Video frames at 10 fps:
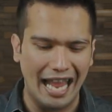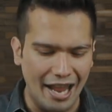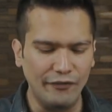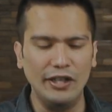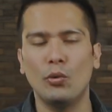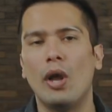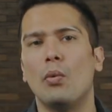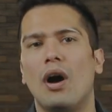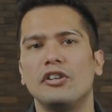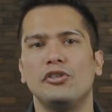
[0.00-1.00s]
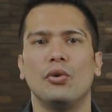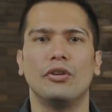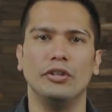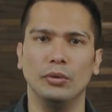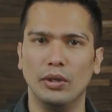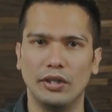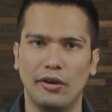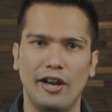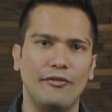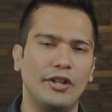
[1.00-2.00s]
Every 12 hours, you got to do it.
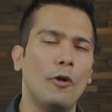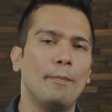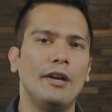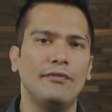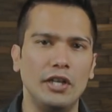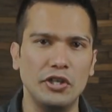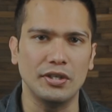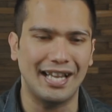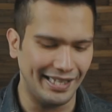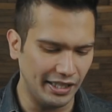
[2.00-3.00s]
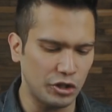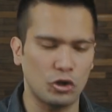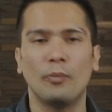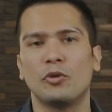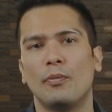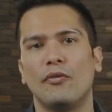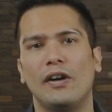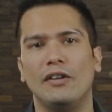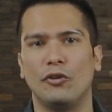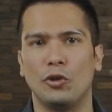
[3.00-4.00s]
Alright, without paid features, I think it stops your
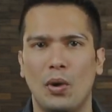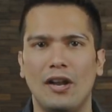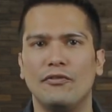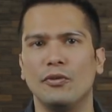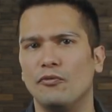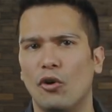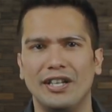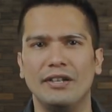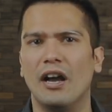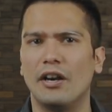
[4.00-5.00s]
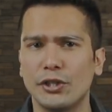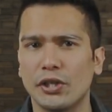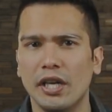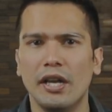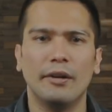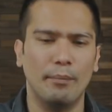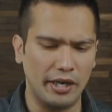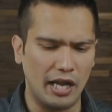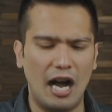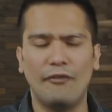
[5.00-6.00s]
profile for 12 to 14 hours.
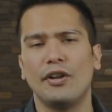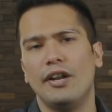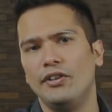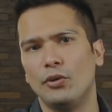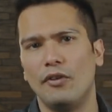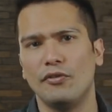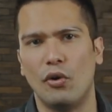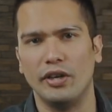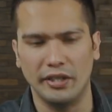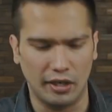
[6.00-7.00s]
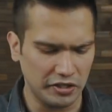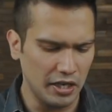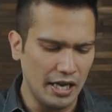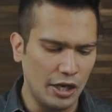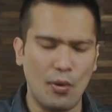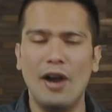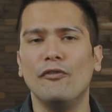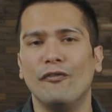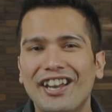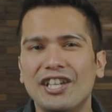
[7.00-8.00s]
But after every 12 to 14 hours, try to
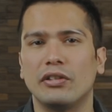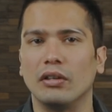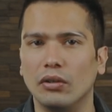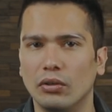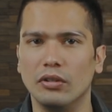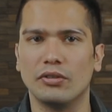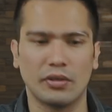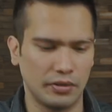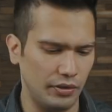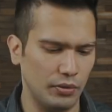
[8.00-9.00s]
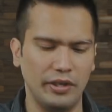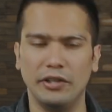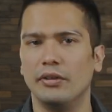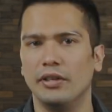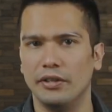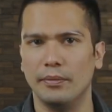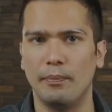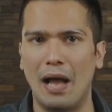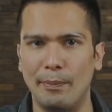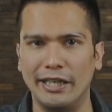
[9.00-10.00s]
finish the goals, in the
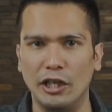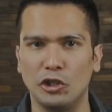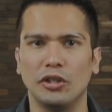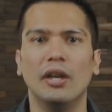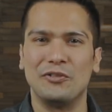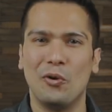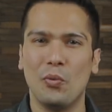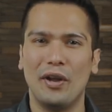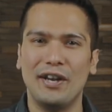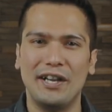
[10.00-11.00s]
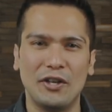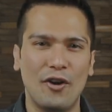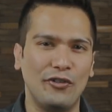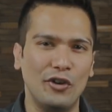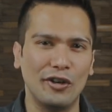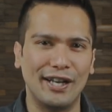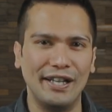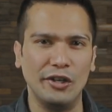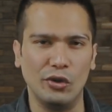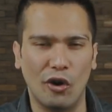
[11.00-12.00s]
application. And guys, don't worry right now if you're not
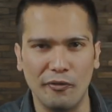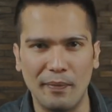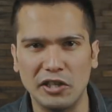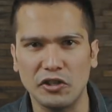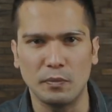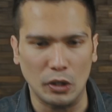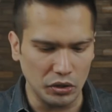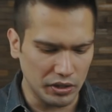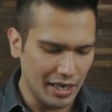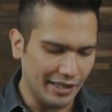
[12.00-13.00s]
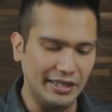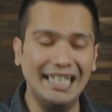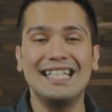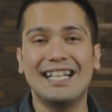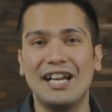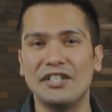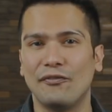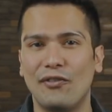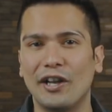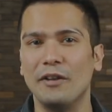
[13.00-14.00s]
getting a lot of matches, because these guys are
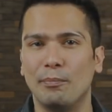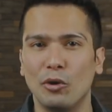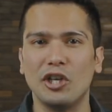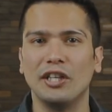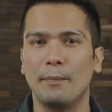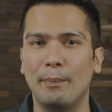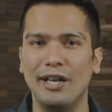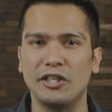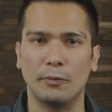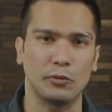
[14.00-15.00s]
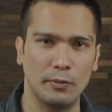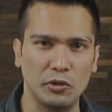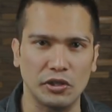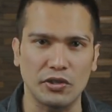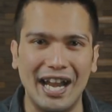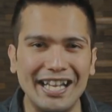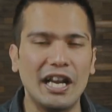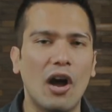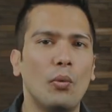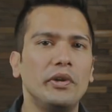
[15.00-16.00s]
fucking pushing the paid subscriptions. Right
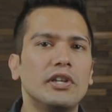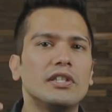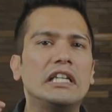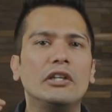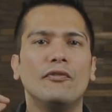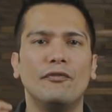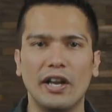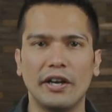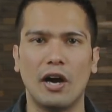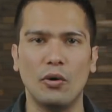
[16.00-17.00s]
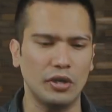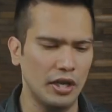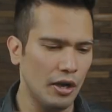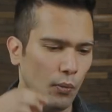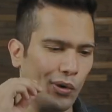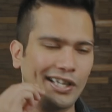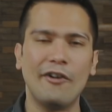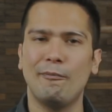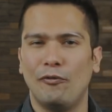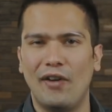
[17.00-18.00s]
now, we just need to figure out what
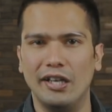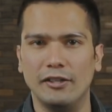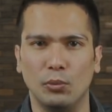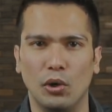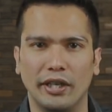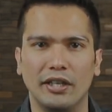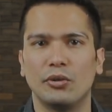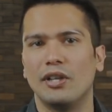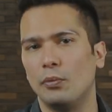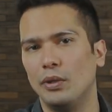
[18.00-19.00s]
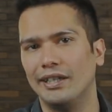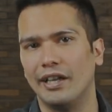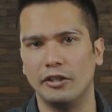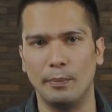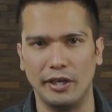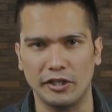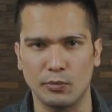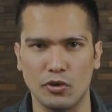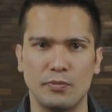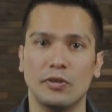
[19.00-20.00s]
kind of profile is working so that we can get the paid
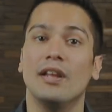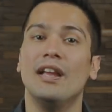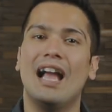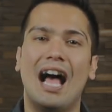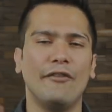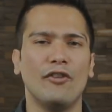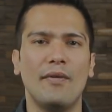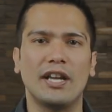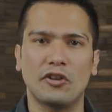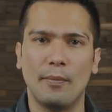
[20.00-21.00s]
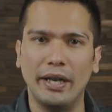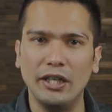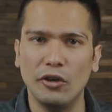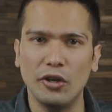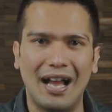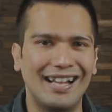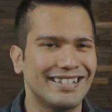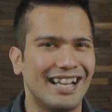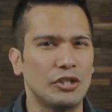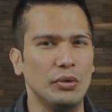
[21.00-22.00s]
subscription. And if you have extra money on your hands,
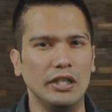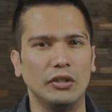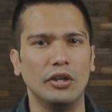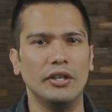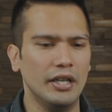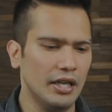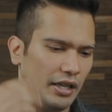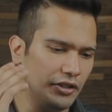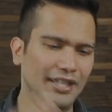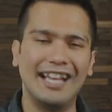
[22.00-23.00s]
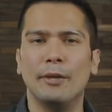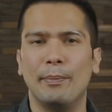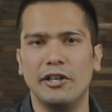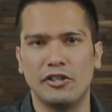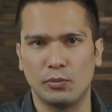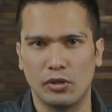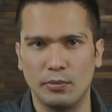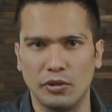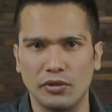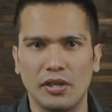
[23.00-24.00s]
that's really good. Get the paid
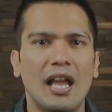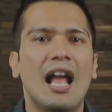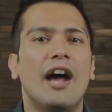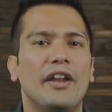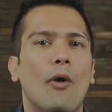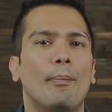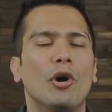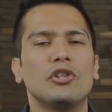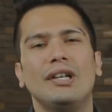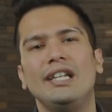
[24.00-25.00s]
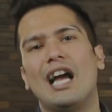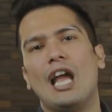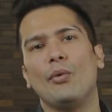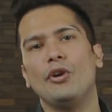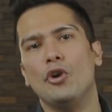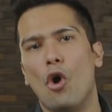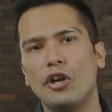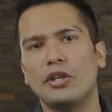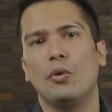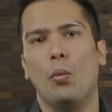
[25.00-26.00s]
subscriptions. Now, personally, I would
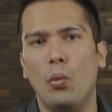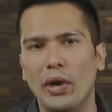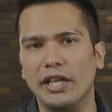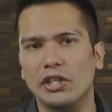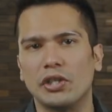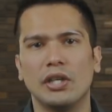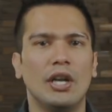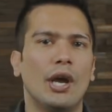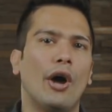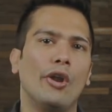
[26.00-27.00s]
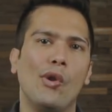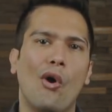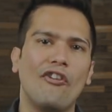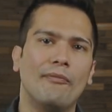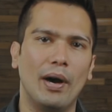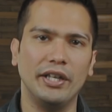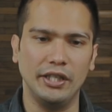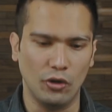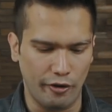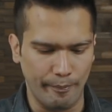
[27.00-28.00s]
not waste a lot of
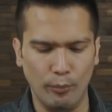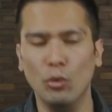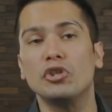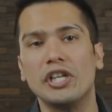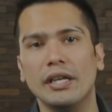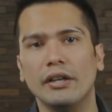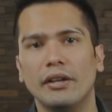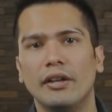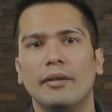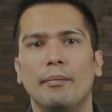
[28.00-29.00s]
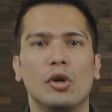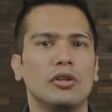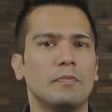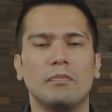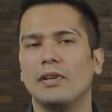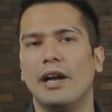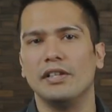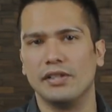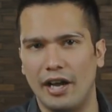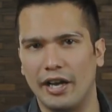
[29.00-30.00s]
money on boosting, because
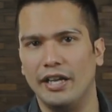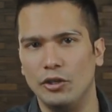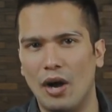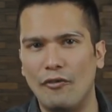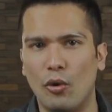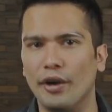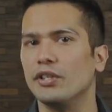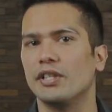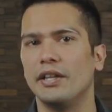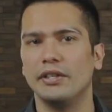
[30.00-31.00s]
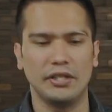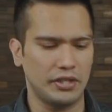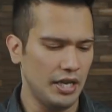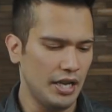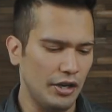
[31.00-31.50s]
guys, again, you have to understand this.